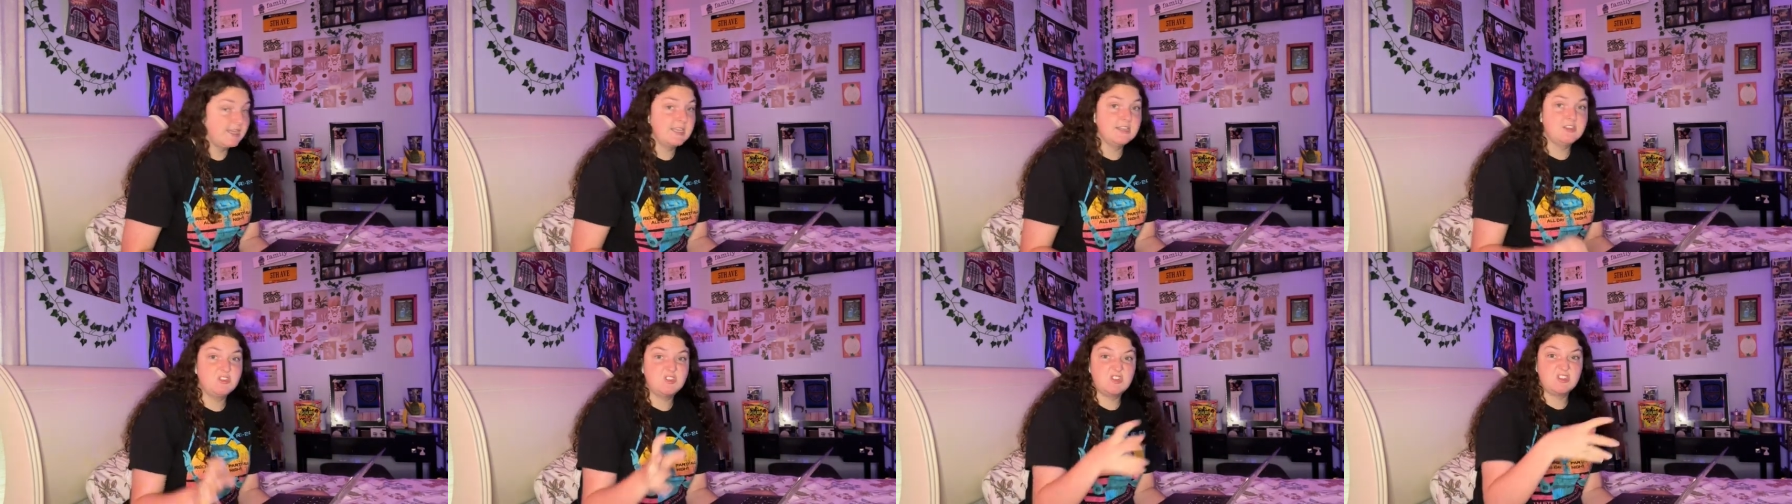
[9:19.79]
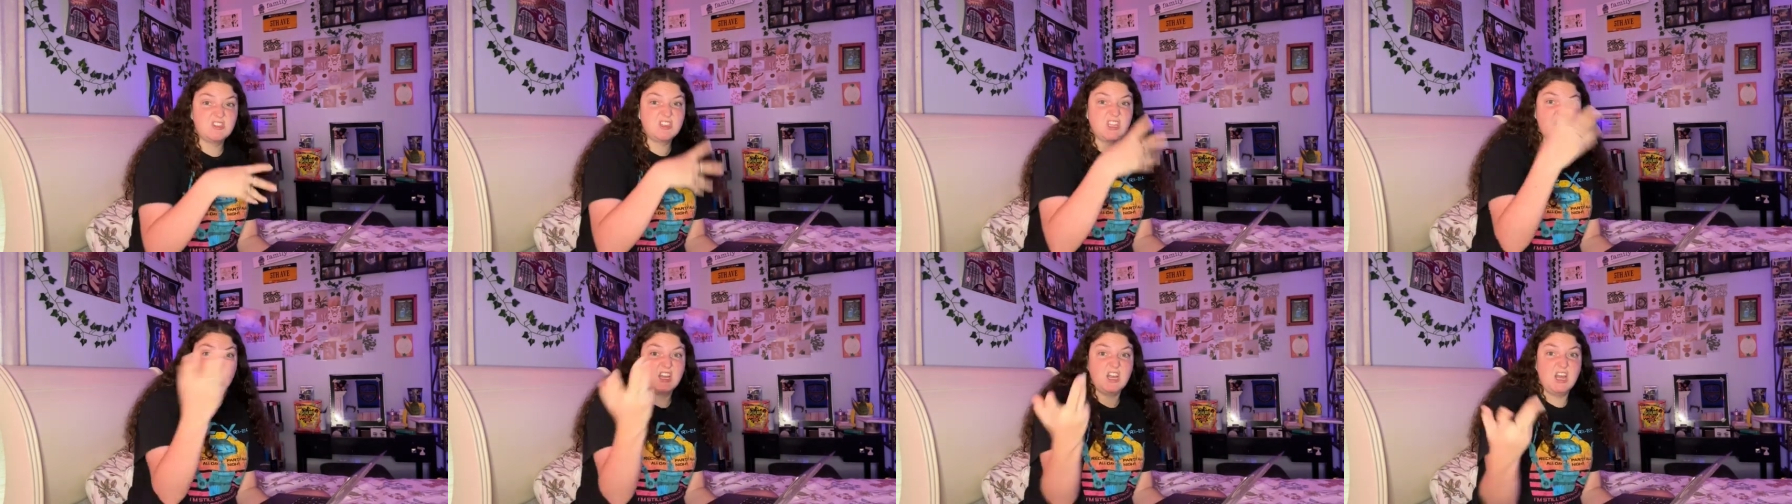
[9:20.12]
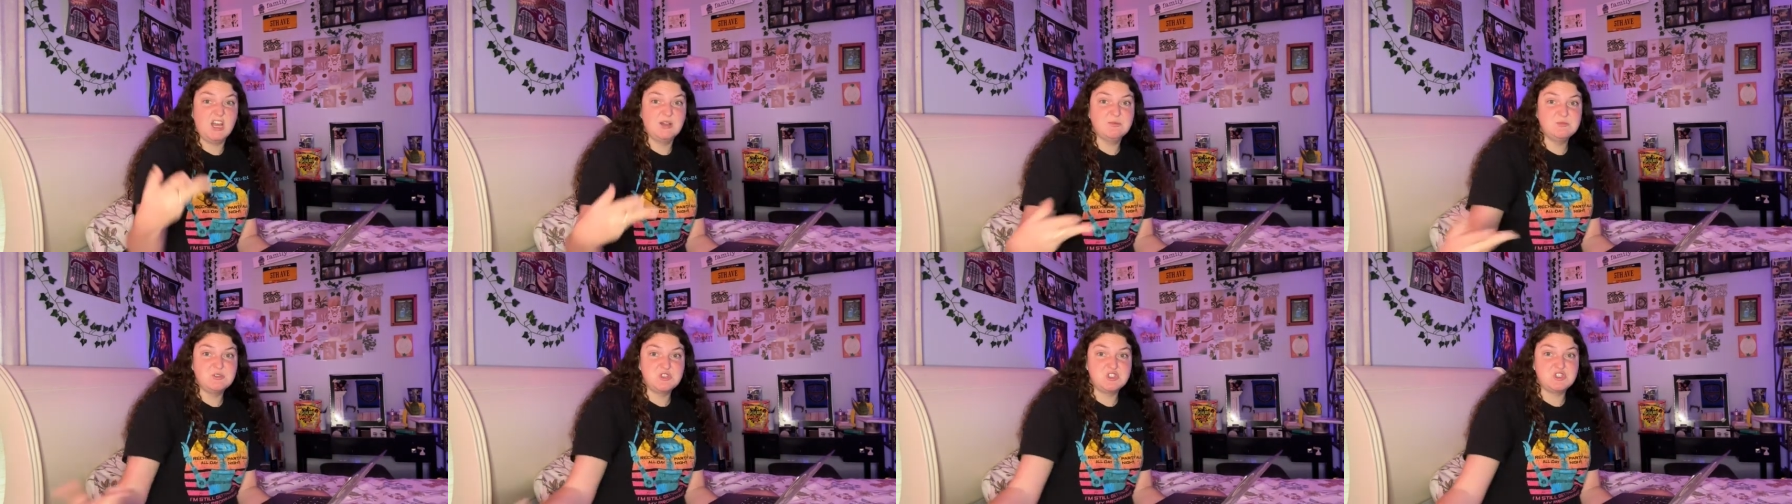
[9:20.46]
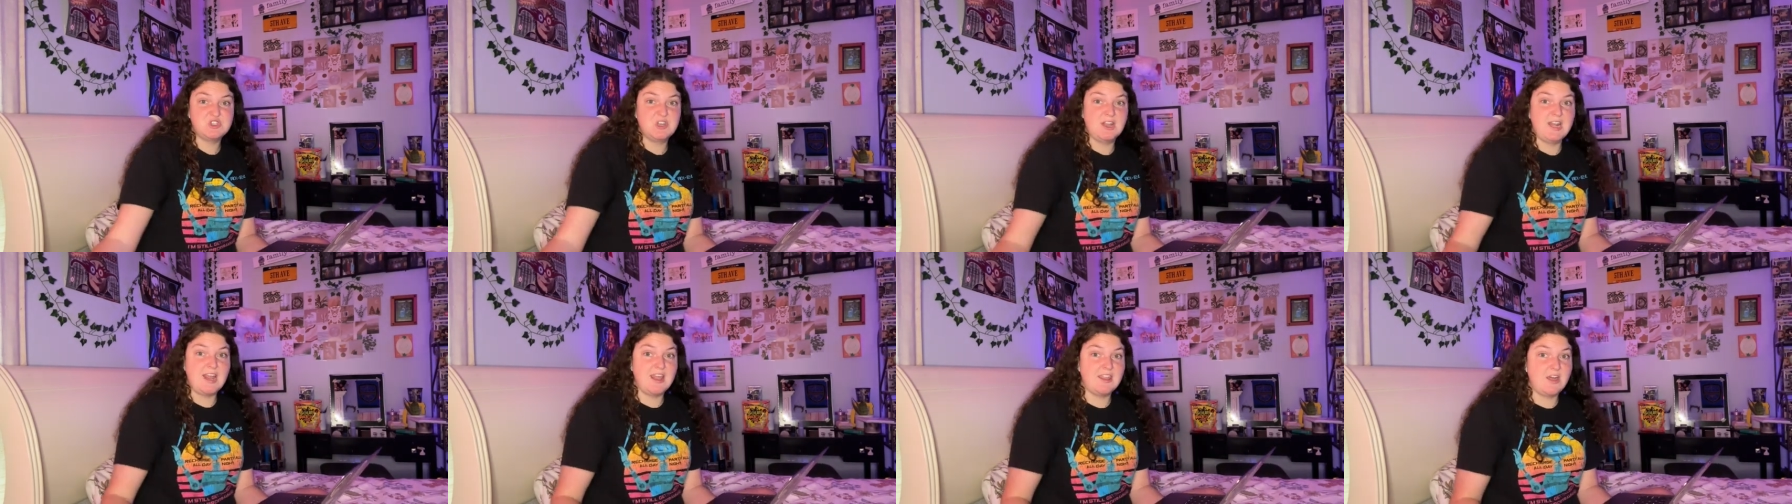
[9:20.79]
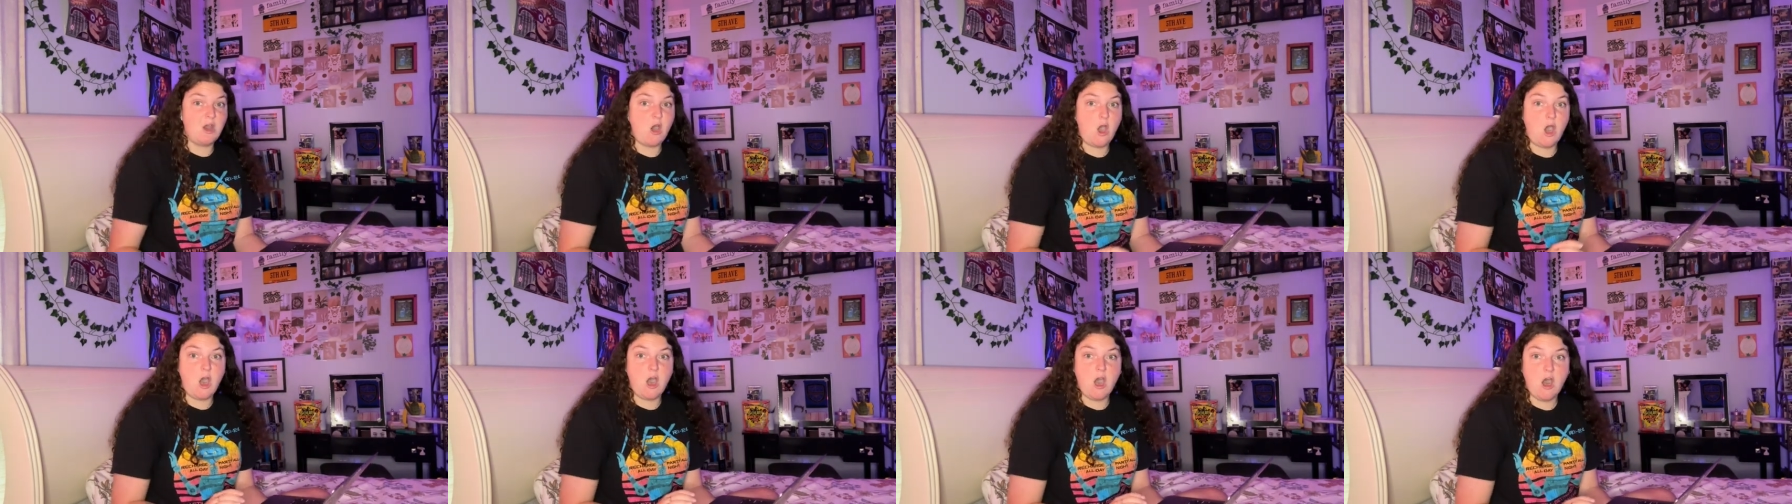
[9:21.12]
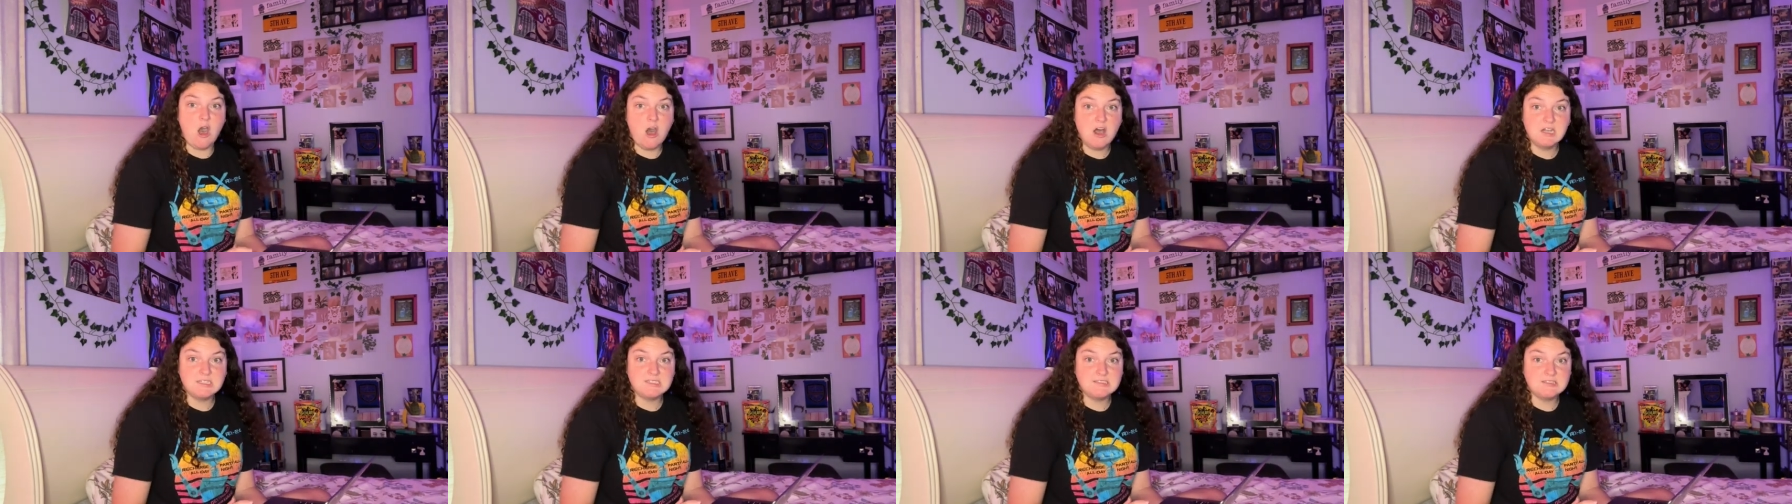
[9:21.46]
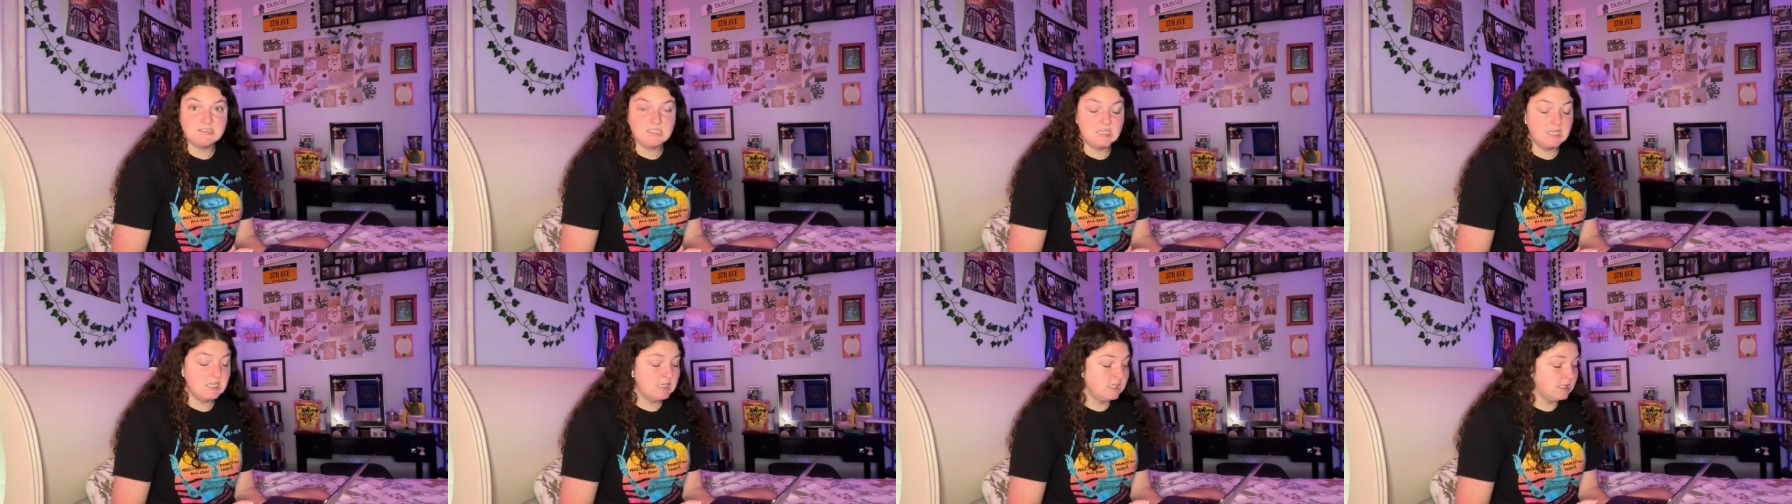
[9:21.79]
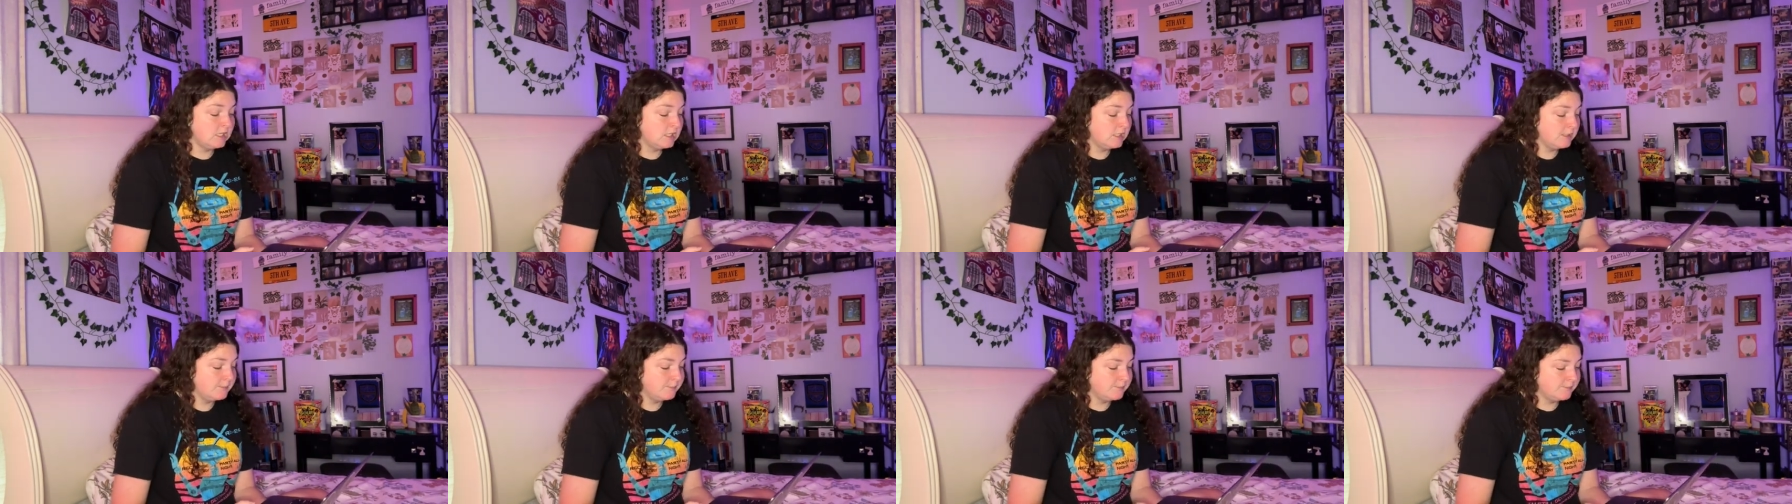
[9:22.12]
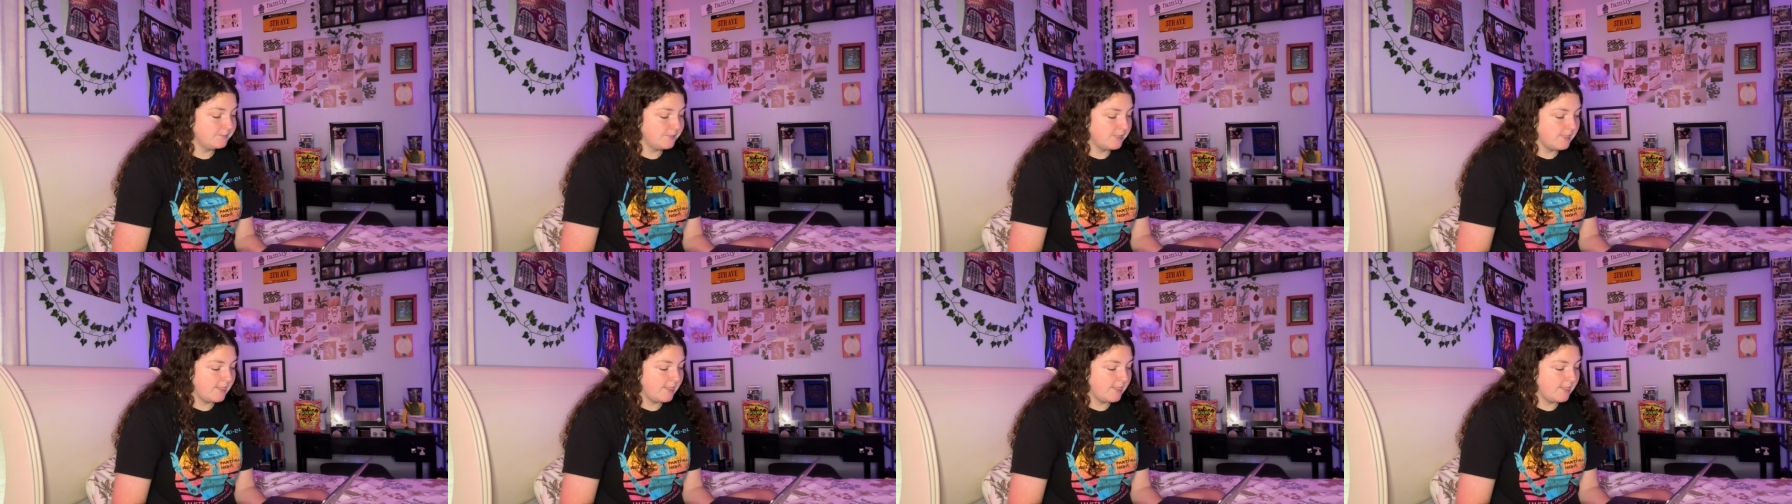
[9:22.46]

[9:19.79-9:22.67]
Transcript: it's just gonna come straight out awesome.